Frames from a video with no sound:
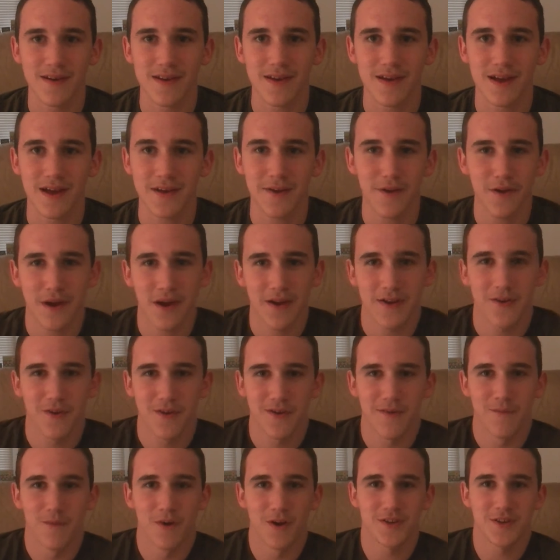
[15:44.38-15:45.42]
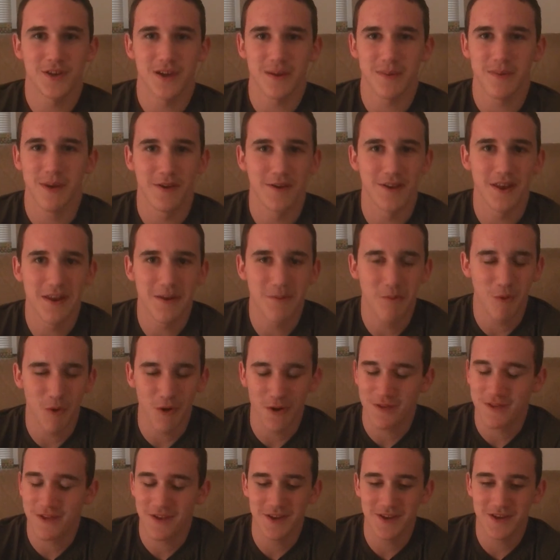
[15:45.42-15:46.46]
I don't even want to talk about it anymore.
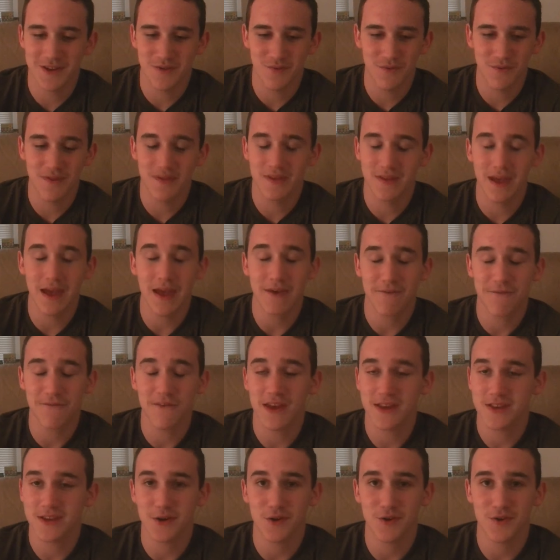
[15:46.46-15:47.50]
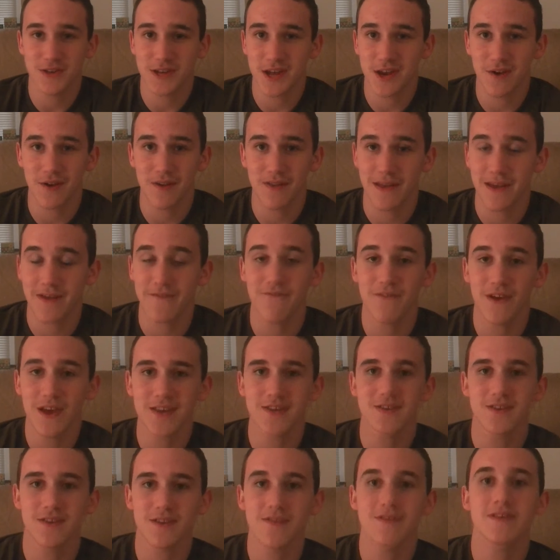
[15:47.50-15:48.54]
They just face huggers
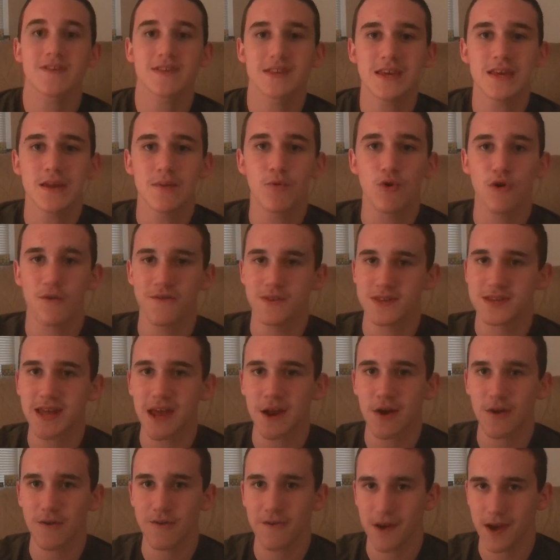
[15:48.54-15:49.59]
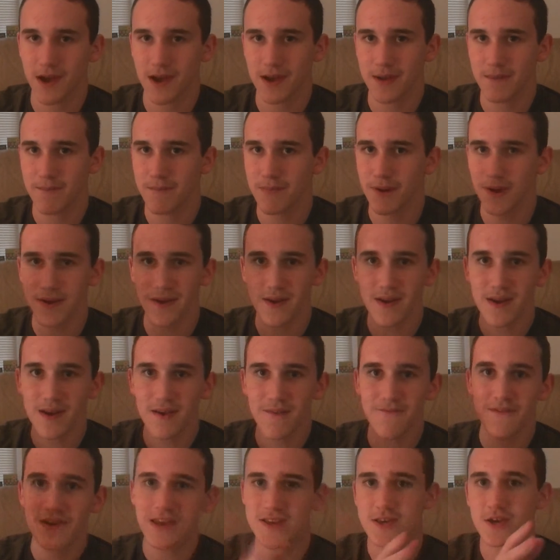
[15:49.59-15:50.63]
the xenomorph is terrifying, but
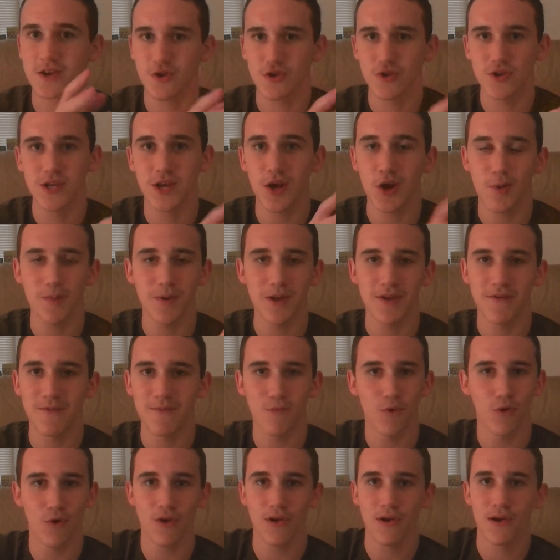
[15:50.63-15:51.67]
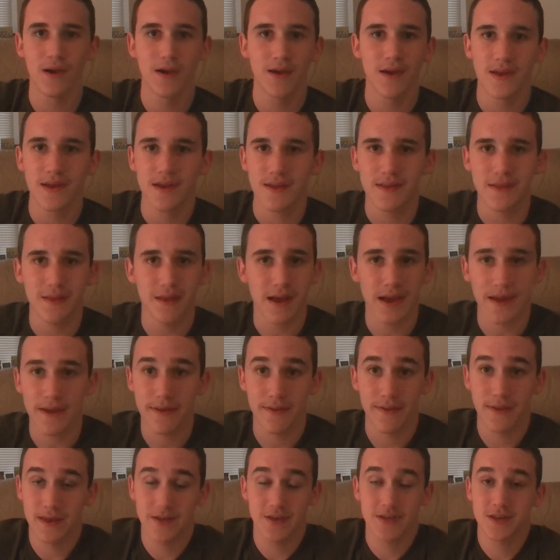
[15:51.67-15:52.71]
face huggers scare me even more.
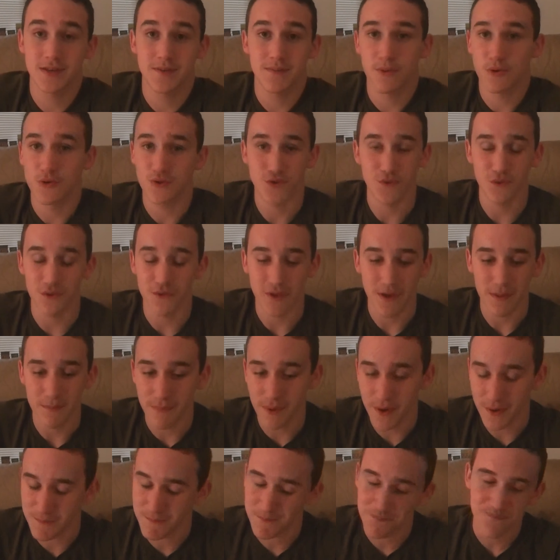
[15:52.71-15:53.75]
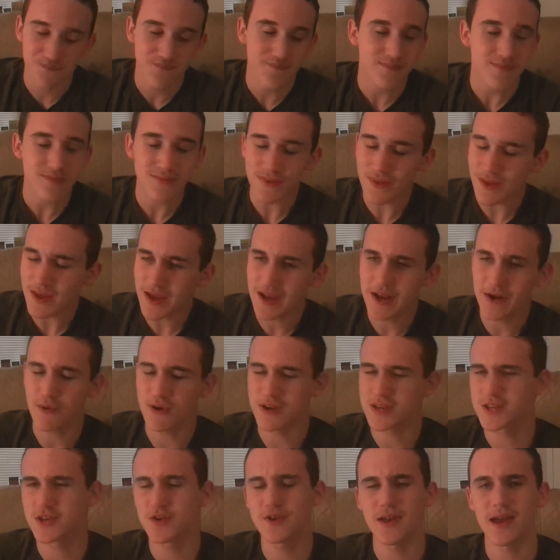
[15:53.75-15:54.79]
That's just a personal thing. But anyway,
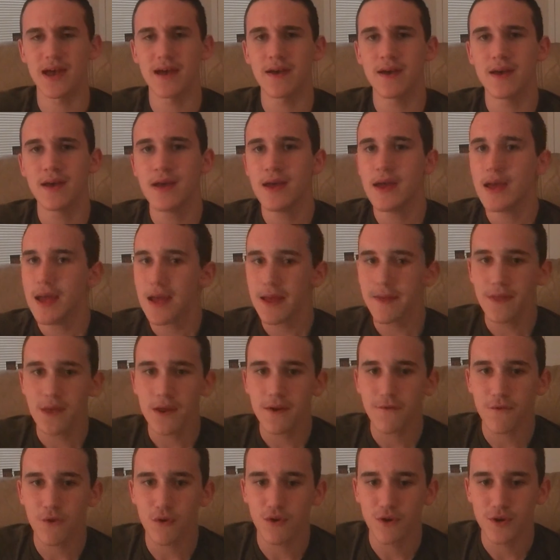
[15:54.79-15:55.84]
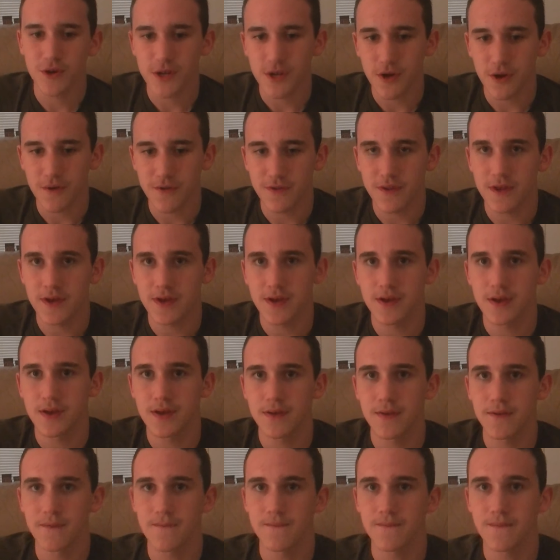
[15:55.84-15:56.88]
so yeah, and then of course
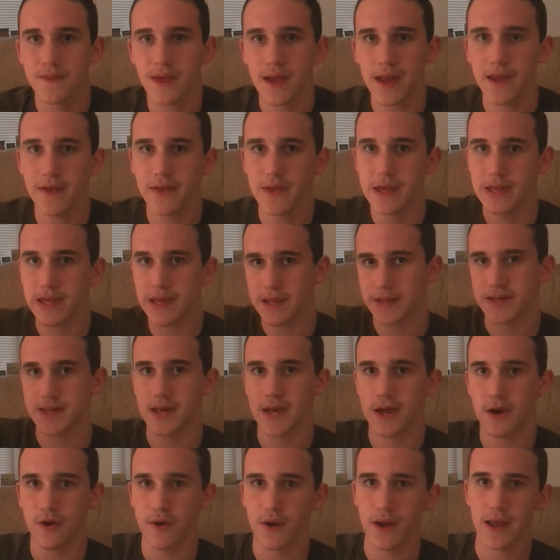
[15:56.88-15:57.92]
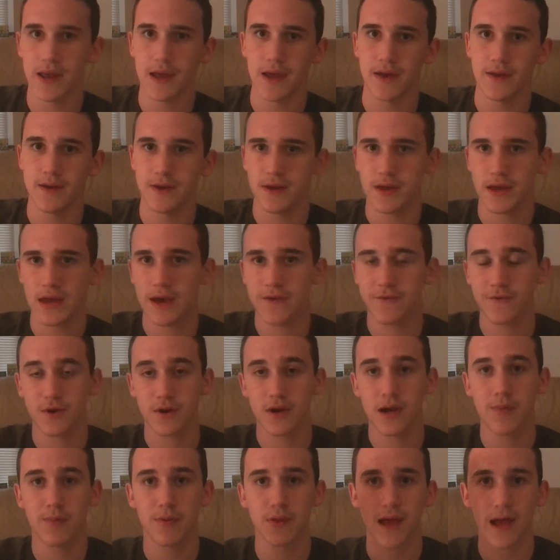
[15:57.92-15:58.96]
the alien gets out, and after a
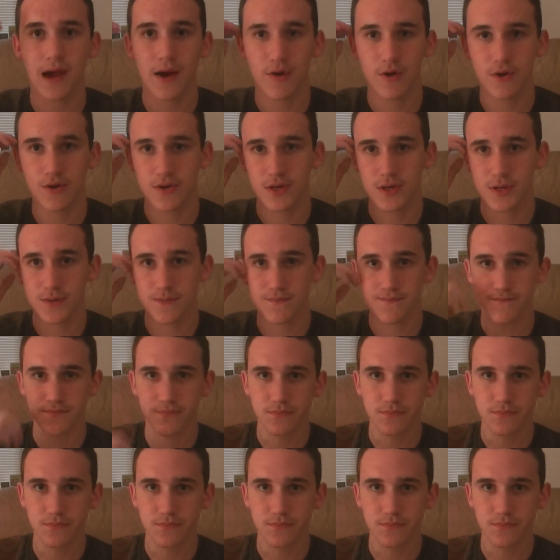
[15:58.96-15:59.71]
couple hours,